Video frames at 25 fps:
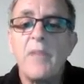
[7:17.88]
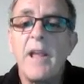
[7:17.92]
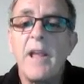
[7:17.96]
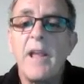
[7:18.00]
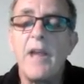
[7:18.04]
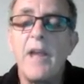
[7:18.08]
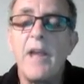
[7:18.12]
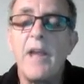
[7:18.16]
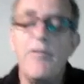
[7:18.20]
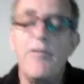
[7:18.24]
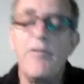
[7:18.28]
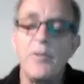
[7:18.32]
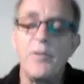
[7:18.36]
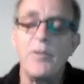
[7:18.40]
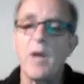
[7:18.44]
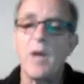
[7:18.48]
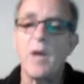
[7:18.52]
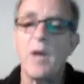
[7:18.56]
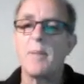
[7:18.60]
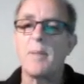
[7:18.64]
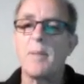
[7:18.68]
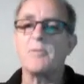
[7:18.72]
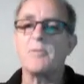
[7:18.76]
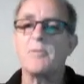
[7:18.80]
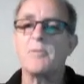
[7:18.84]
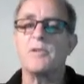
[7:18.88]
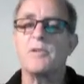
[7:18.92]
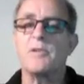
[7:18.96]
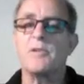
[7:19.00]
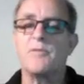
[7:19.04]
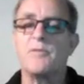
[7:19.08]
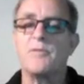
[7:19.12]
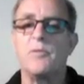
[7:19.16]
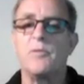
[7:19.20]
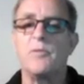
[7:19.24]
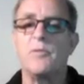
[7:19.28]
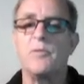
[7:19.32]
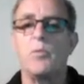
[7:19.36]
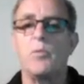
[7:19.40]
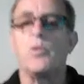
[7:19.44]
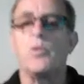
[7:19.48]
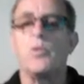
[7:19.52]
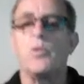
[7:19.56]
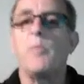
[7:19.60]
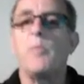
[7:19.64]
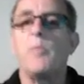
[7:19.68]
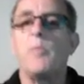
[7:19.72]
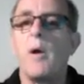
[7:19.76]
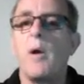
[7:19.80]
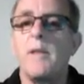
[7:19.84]
If you come up to this,
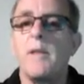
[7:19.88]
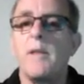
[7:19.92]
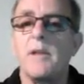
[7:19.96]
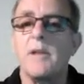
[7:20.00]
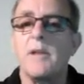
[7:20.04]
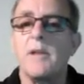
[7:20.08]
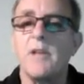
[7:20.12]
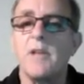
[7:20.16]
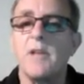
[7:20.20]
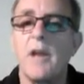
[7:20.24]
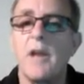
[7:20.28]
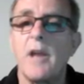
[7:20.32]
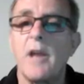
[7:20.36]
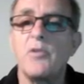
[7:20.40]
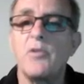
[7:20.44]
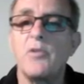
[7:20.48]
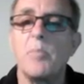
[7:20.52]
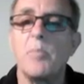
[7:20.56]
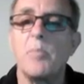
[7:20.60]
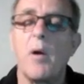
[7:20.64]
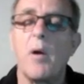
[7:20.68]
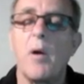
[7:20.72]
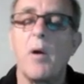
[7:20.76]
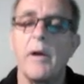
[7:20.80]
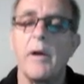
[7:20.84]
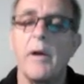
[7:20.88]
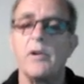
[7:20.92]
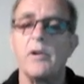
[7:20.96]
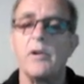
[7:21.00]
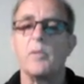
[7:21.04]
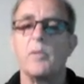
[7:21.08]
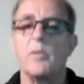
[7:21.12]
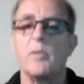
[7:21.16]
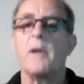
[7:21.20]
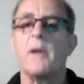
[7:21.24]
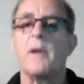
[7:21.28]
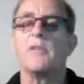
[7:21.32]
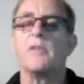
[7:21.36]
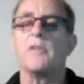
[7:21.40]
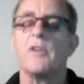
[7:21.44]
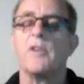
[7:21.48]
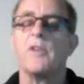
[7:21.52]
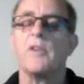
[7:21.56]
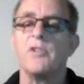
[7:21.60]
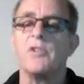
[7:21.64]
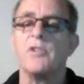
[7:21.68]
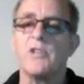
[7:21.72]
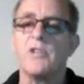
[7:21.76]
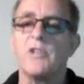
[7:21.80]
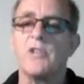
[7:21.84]
you'll buy this, and as you buy it and you pay your
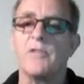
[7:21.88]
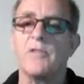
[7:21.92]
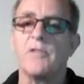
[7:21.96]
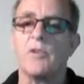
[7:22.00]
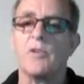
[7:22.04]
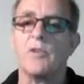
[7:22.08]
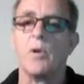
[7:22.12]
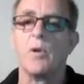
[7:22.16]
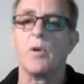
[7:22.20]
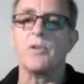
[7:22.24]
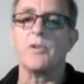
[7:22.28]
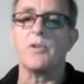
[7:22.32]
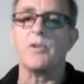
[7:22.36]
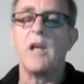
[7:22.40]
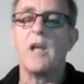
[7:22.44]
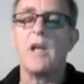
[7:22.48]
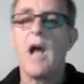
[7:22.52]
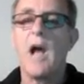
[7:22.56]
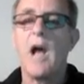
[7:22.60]
$37,